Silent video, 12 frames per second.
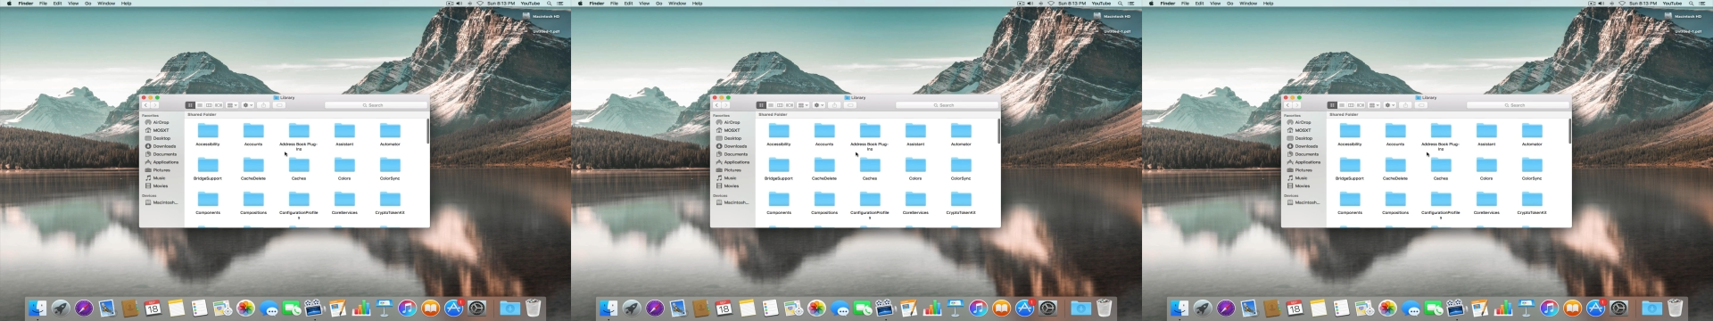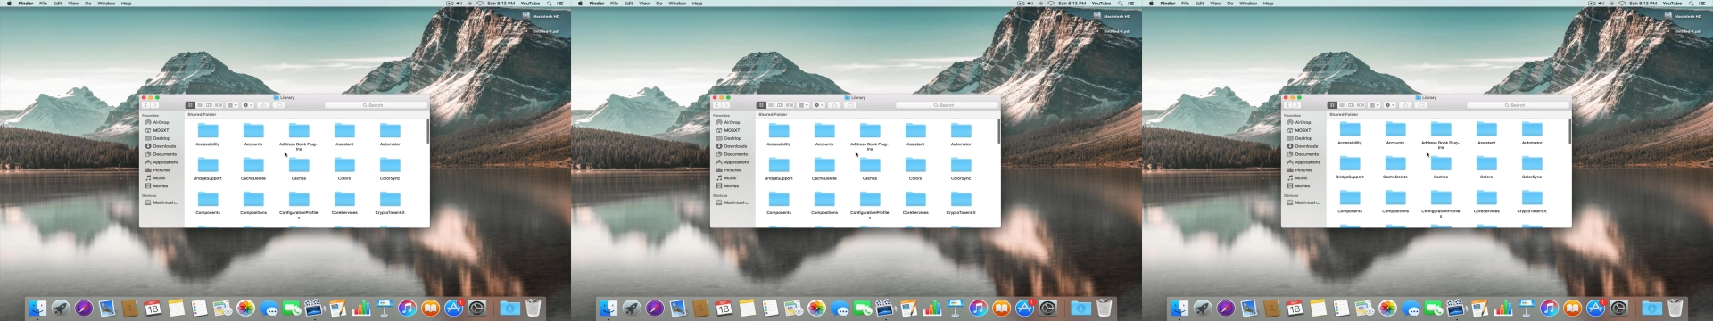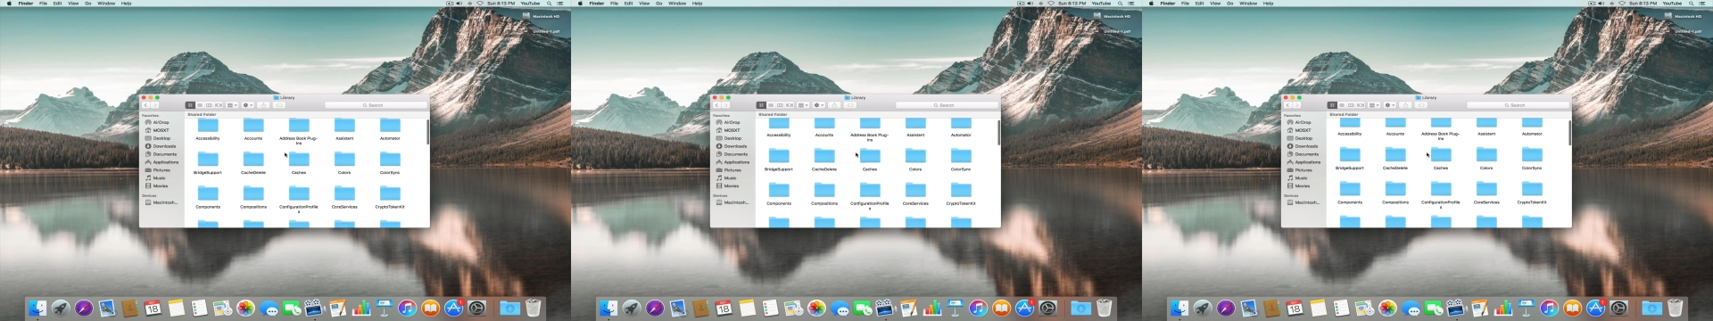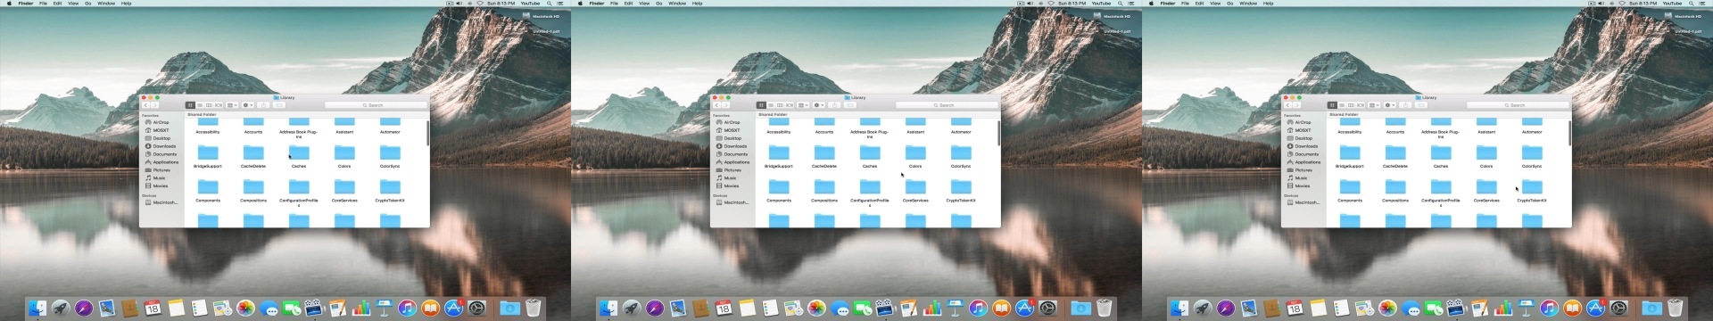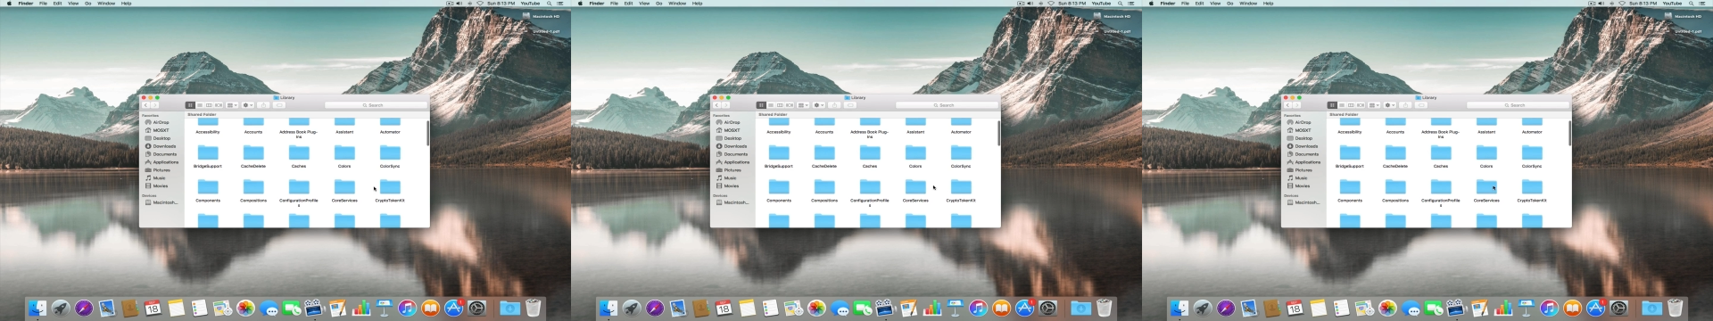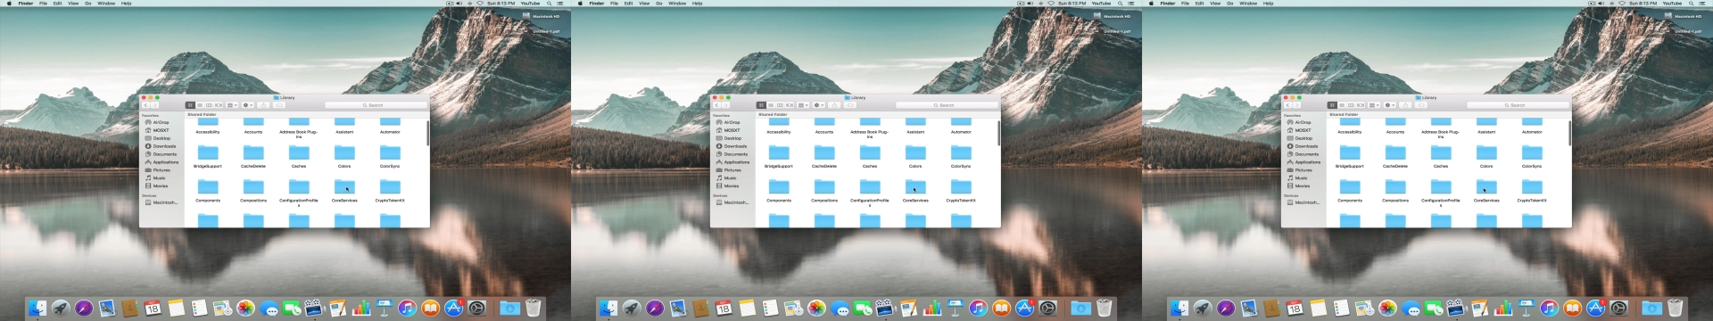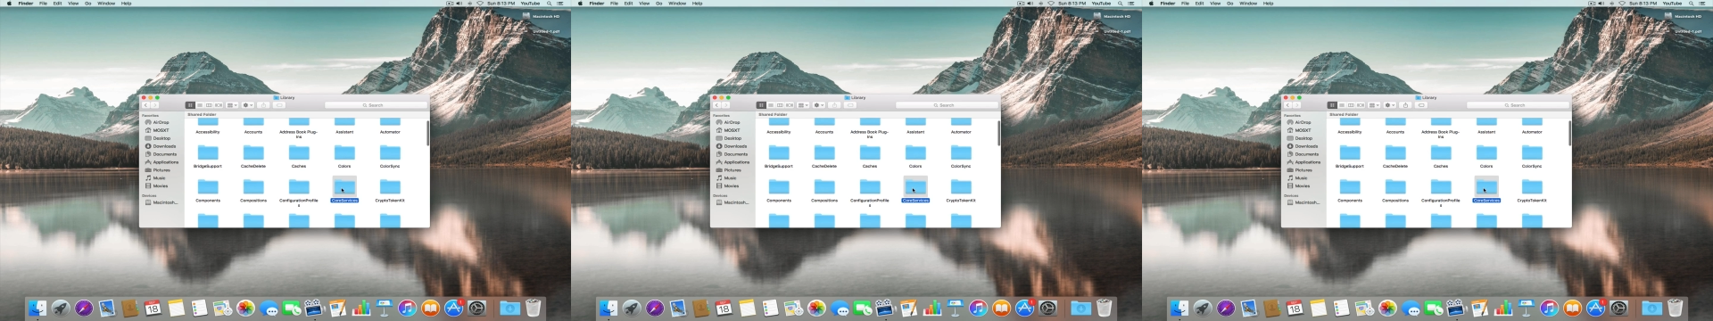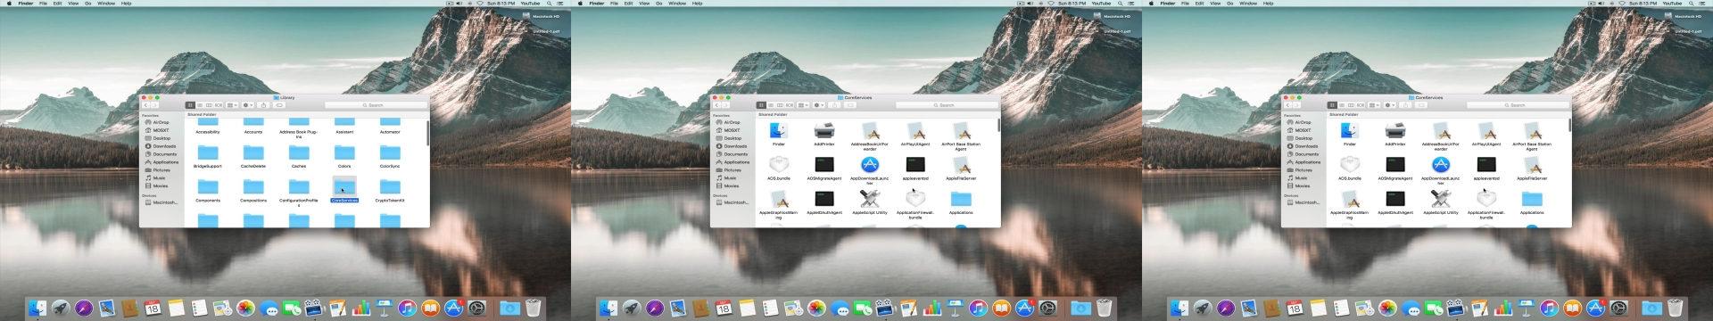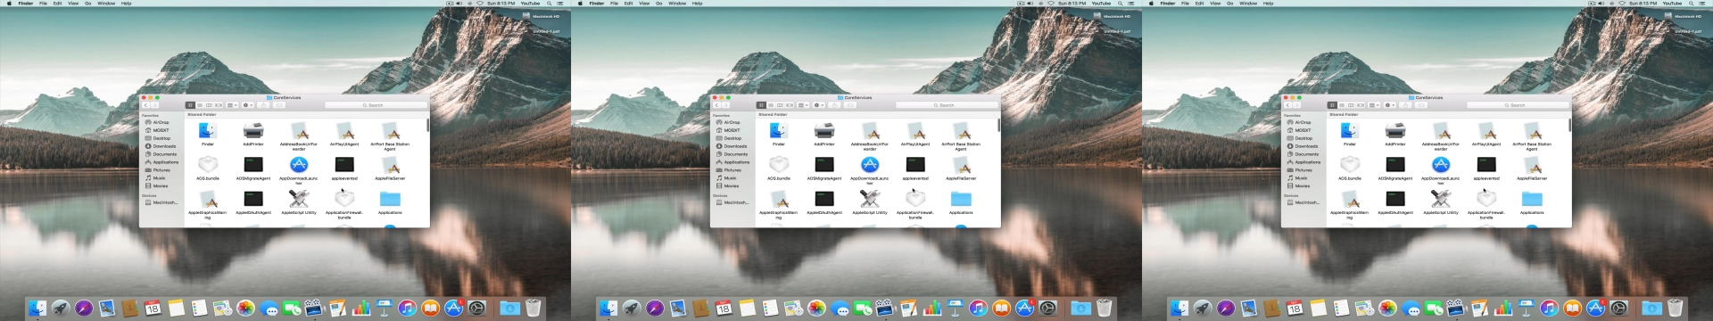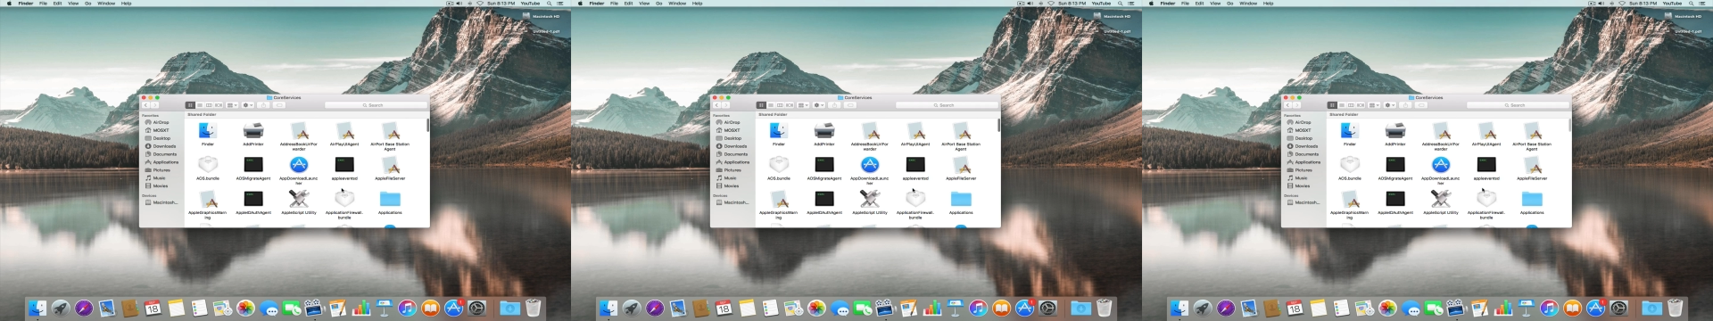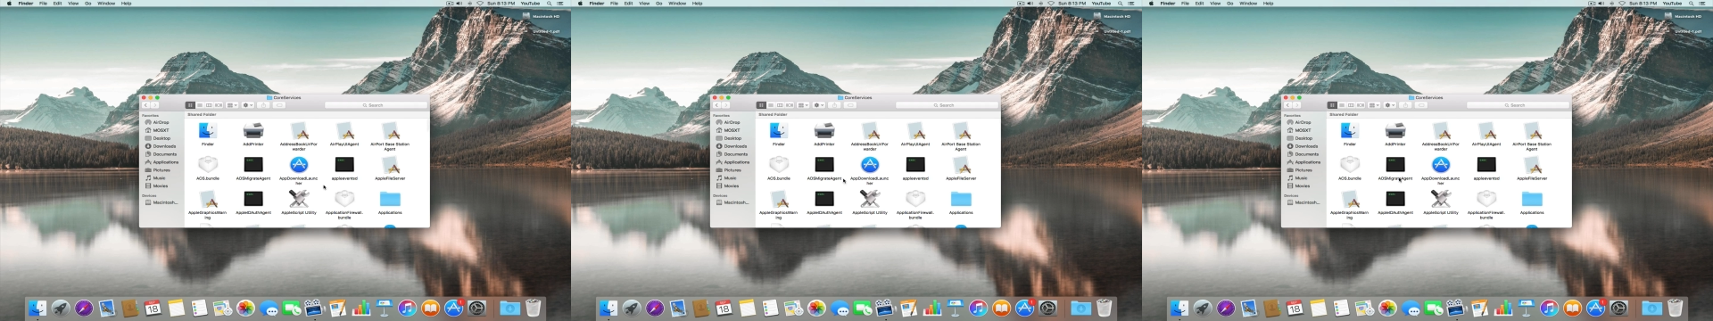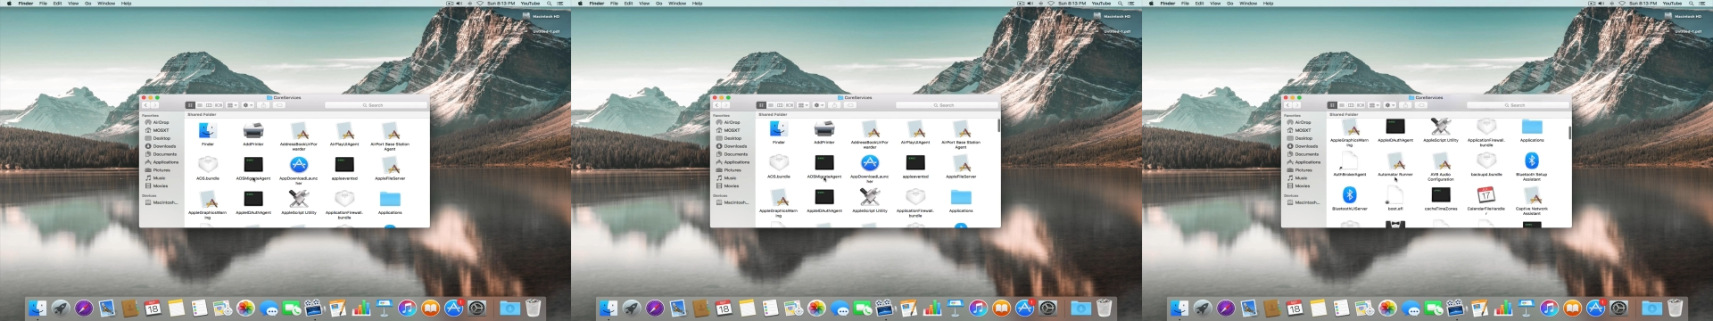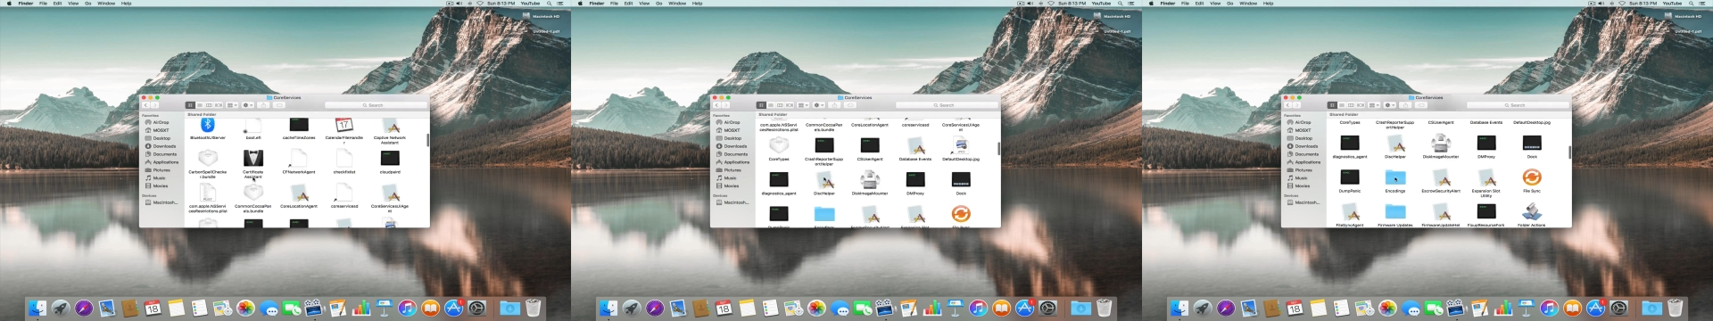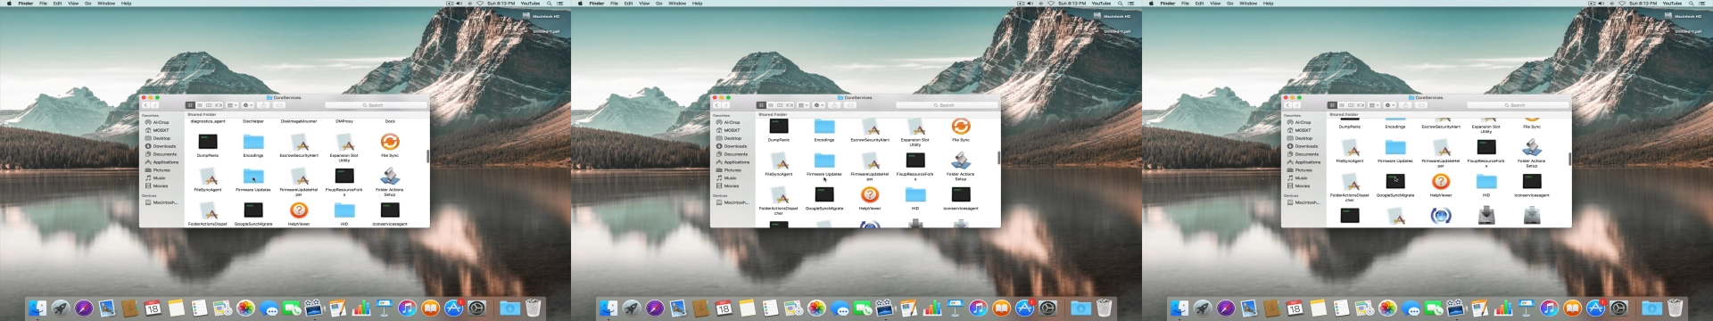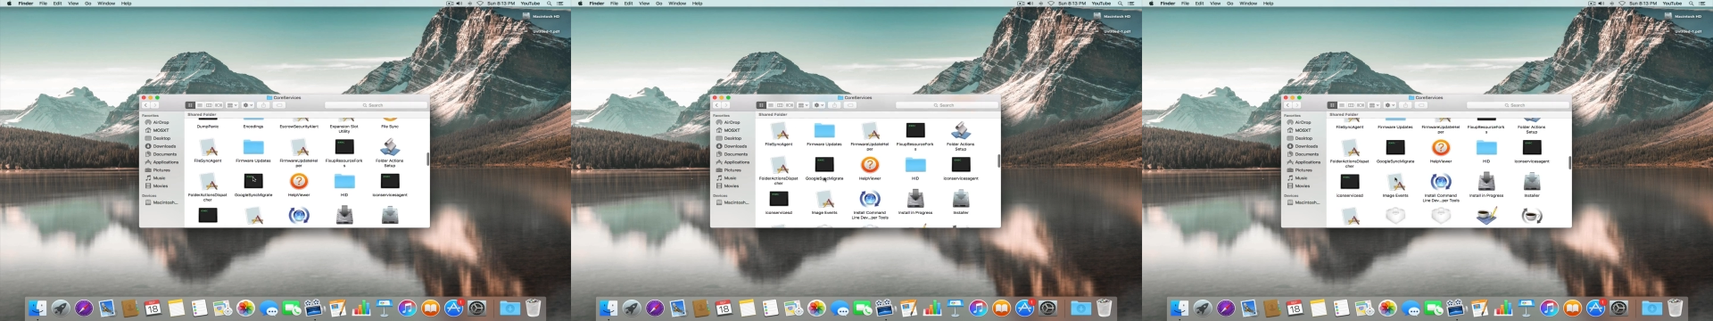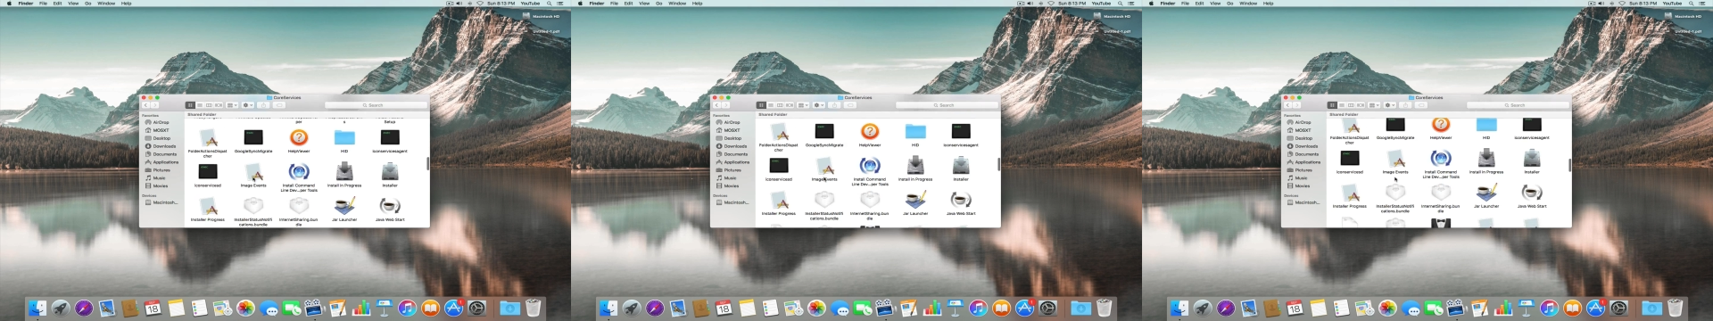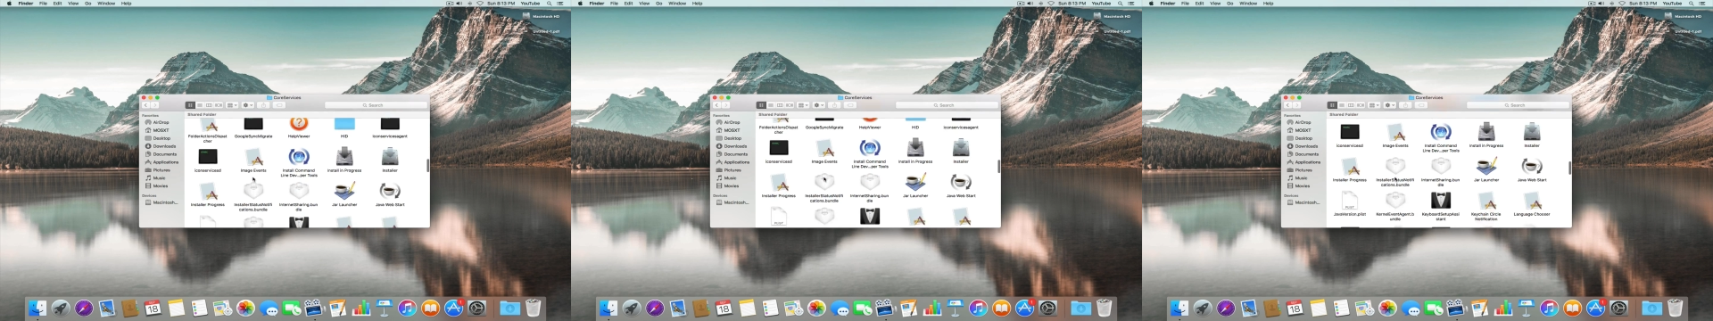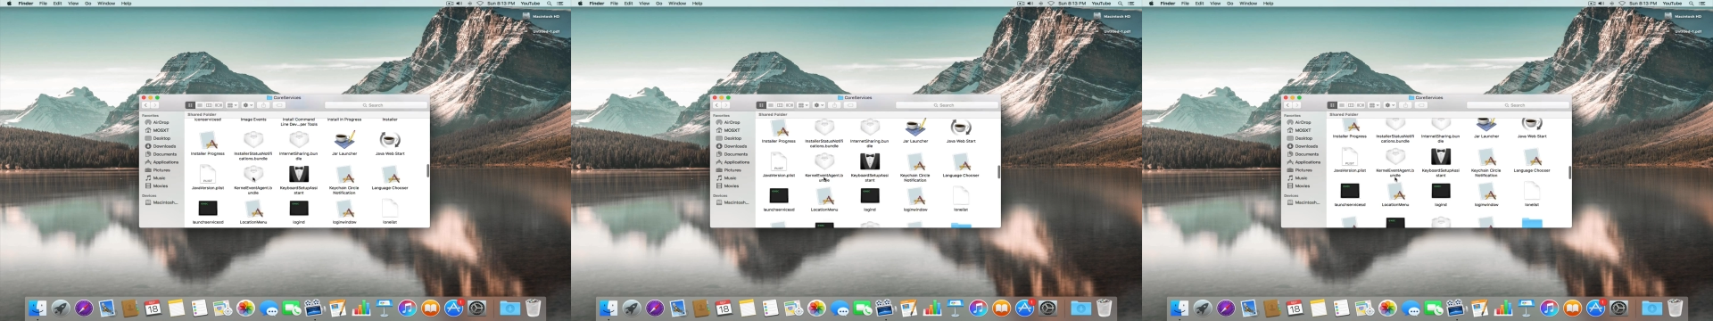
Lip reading: (no speaker visible)